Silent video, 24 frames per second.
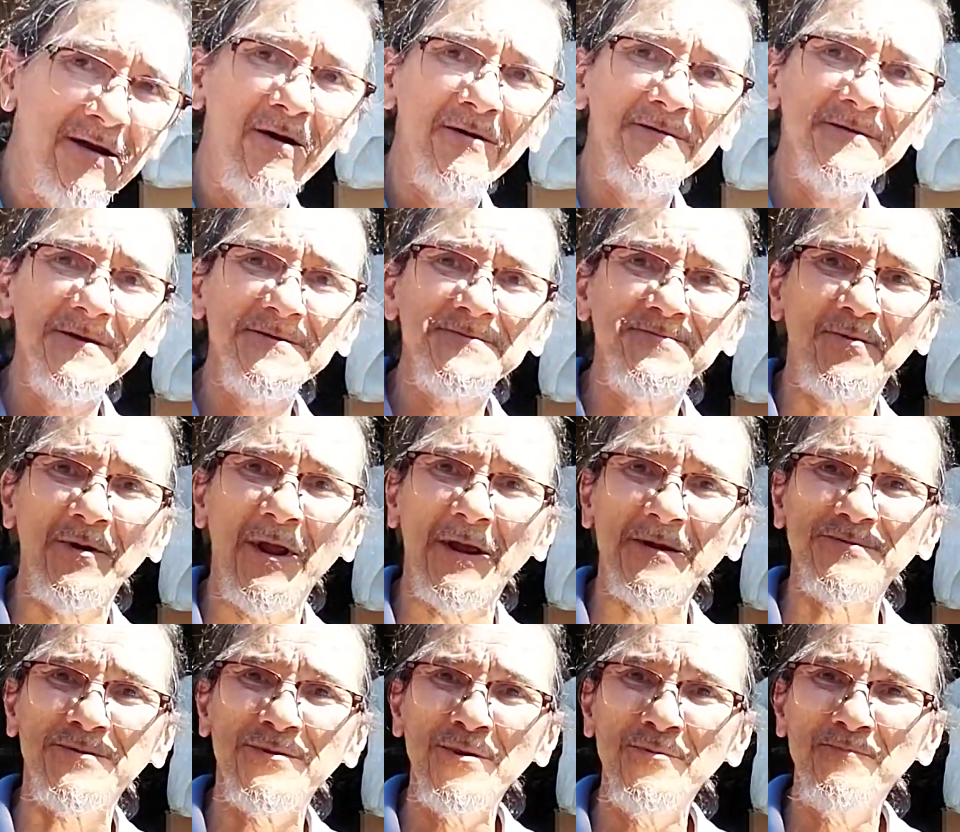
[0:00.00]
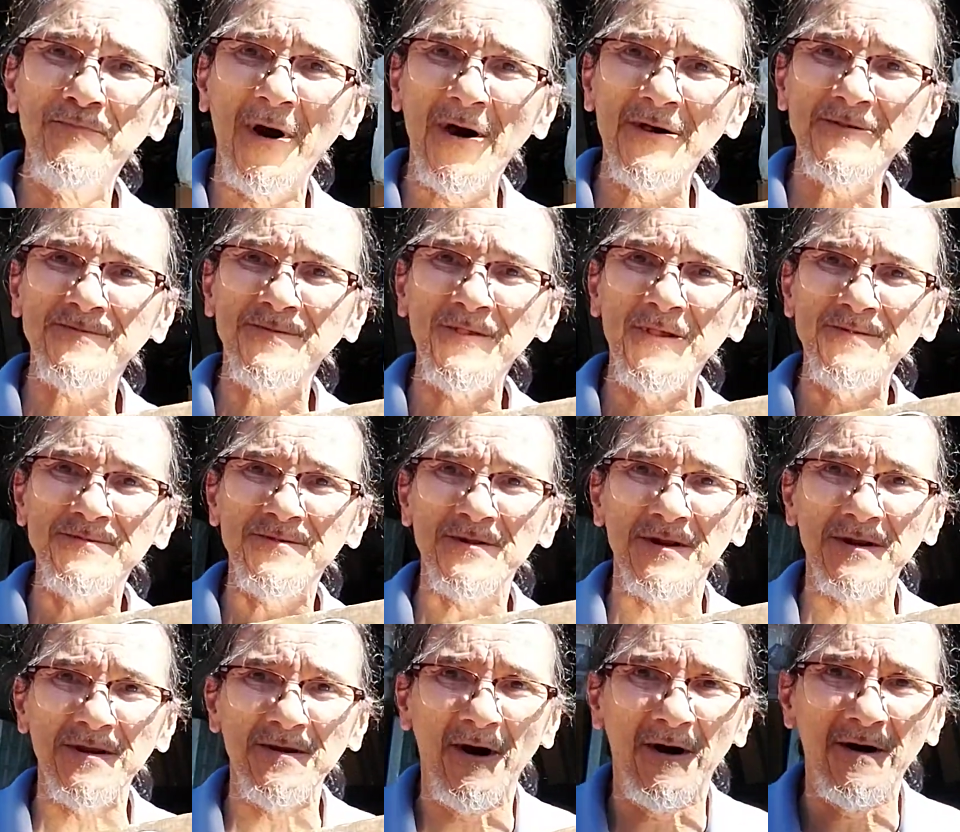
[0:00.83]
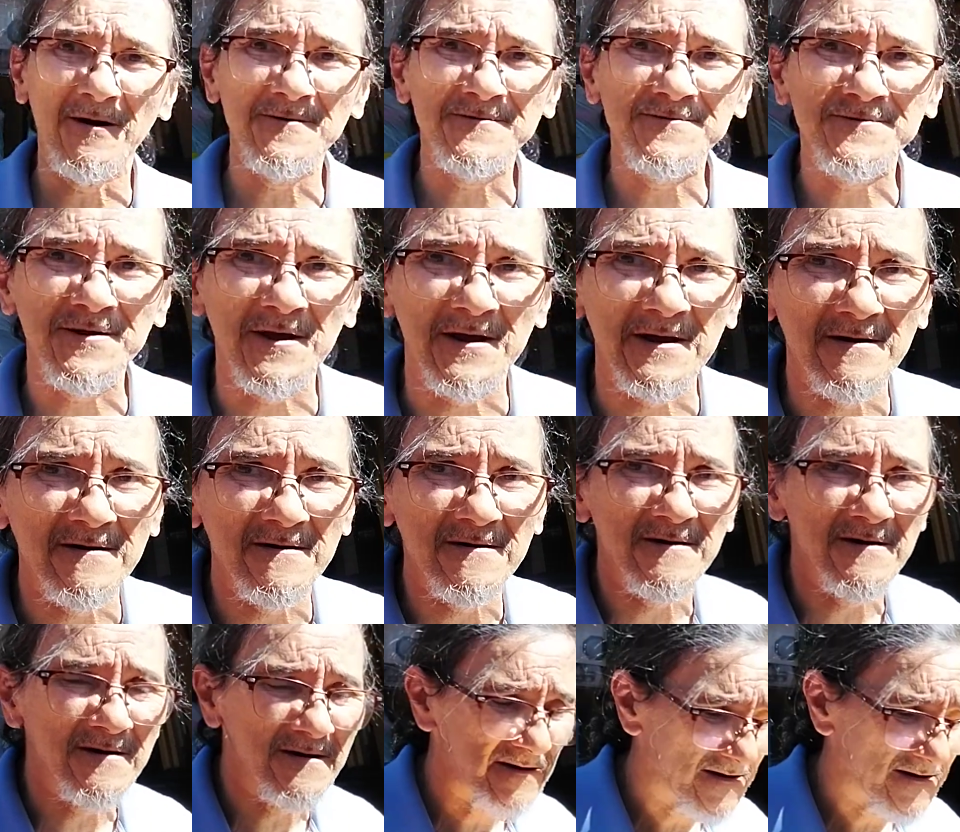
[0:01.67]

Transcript: all these for like $2 each at a yard sale.